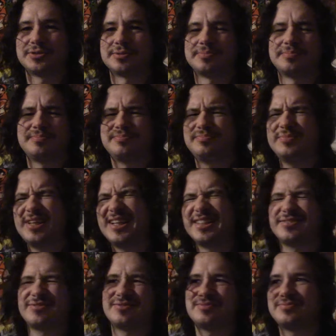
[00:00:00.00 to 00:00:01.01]
are...
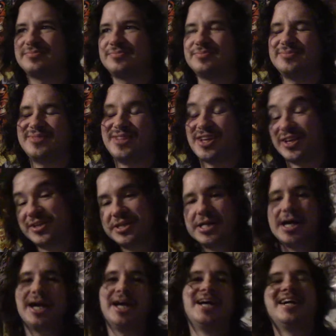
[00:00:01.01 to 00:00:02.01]
yeah.
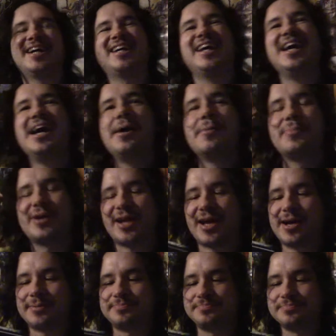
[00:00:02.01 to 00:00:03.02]

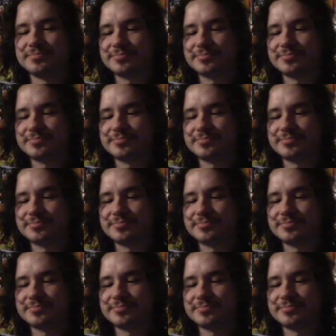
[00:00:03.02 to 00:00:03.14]
But,